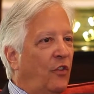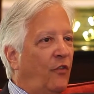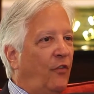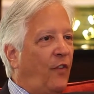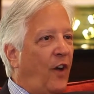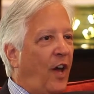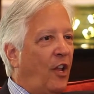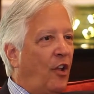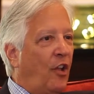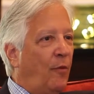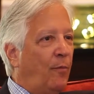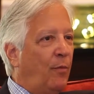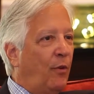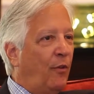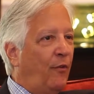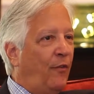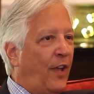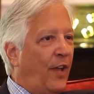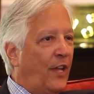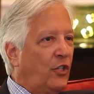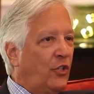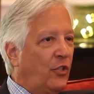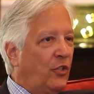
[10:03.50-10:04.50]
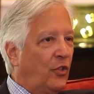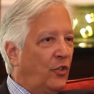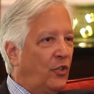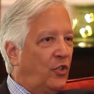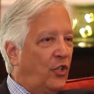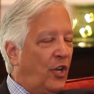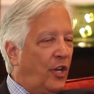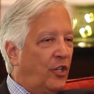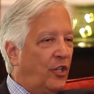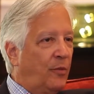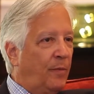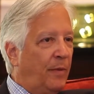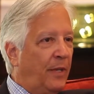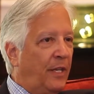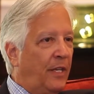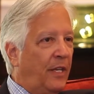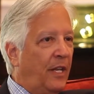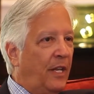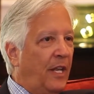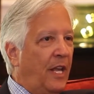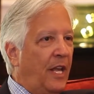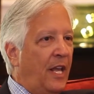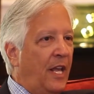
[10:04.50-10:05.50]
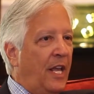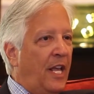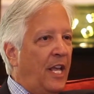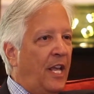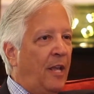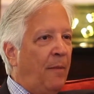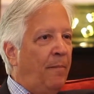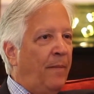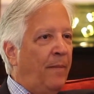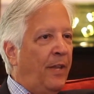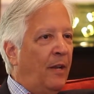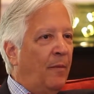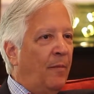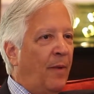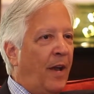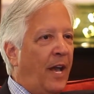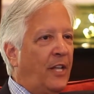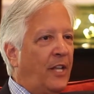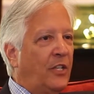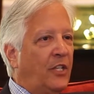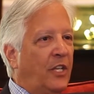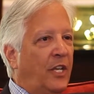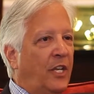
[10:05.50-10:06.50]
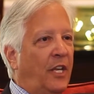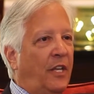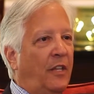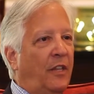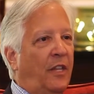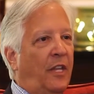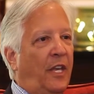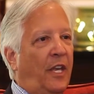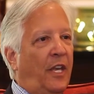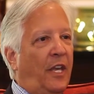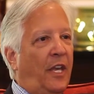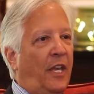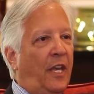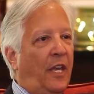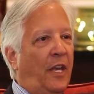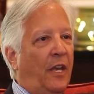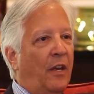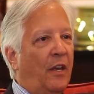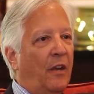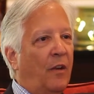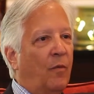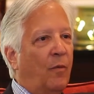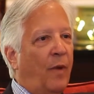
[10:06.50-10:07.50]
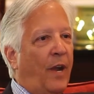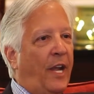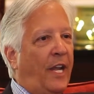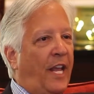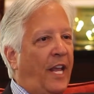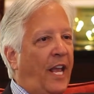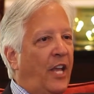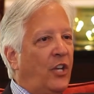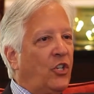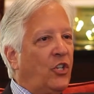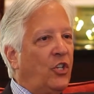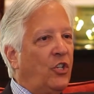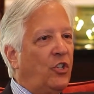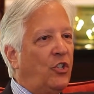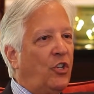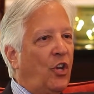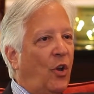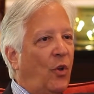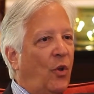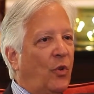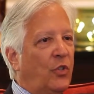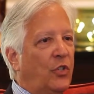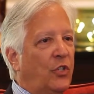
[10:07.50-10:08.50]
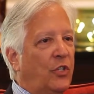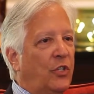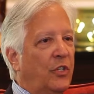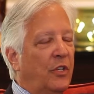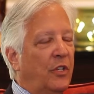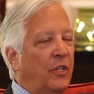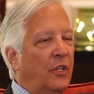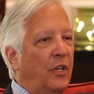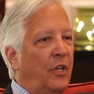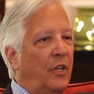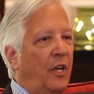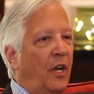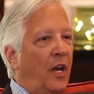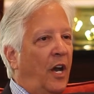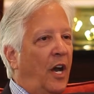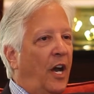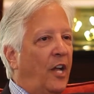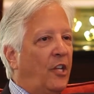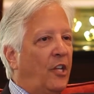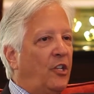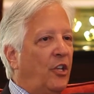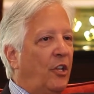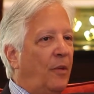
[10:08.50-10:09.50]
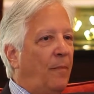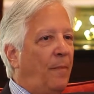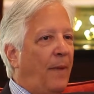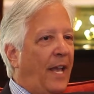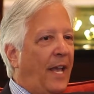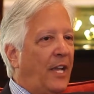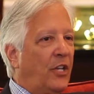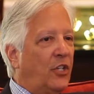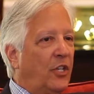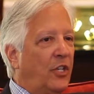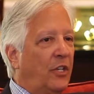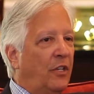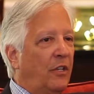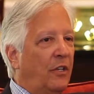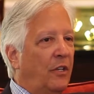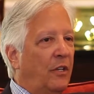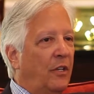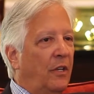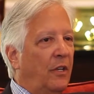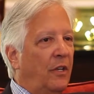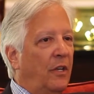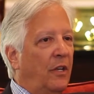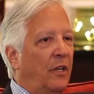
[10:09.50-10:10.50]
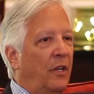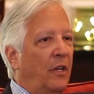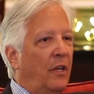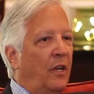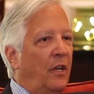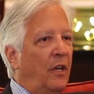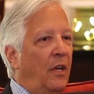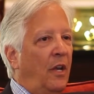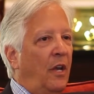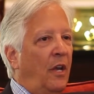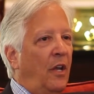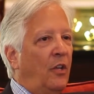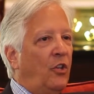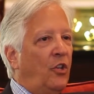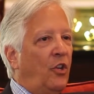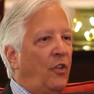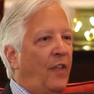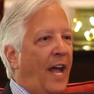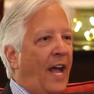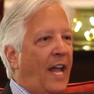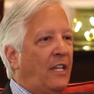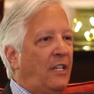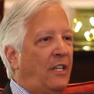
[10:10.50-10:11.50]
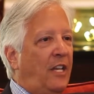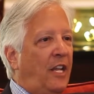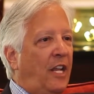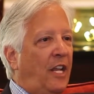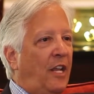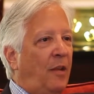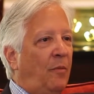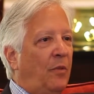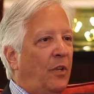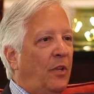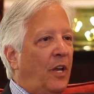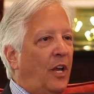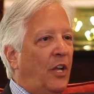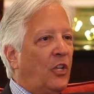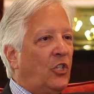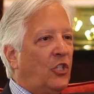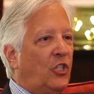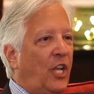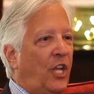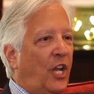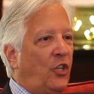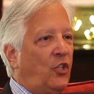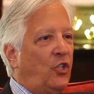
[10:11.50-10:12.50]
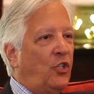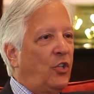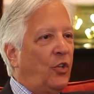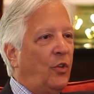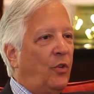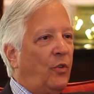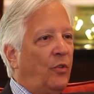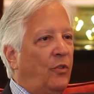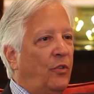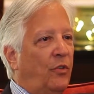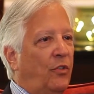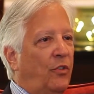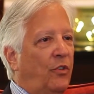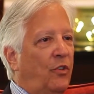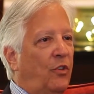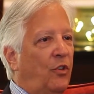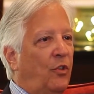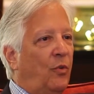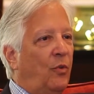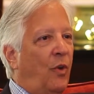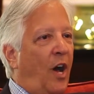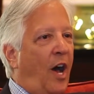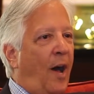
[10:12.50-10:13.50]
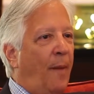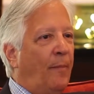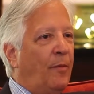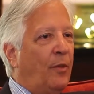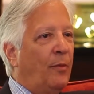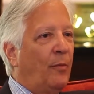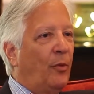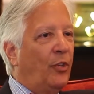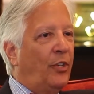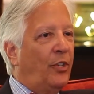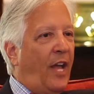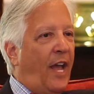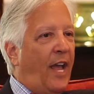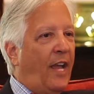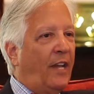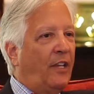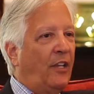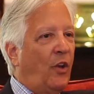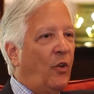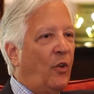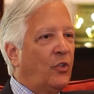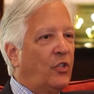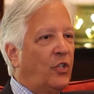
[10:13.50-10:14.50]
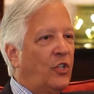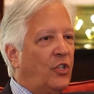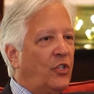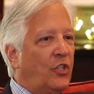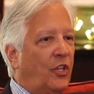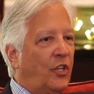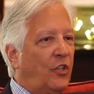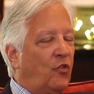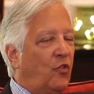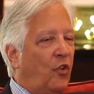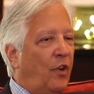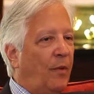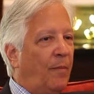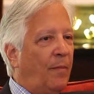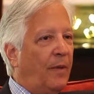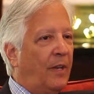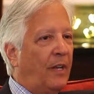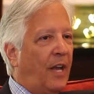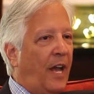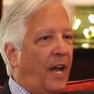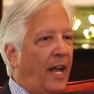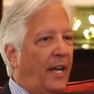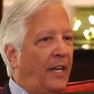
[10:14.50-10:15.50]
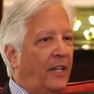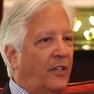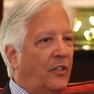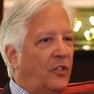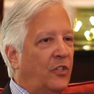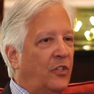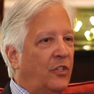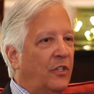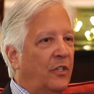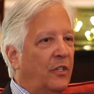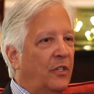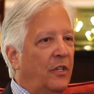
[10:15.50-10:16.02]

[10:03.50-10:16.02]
follow professional judgment in minimizing the radiation dose to the patient, to that deemed essential to optimal diagnosis and treatment guidance.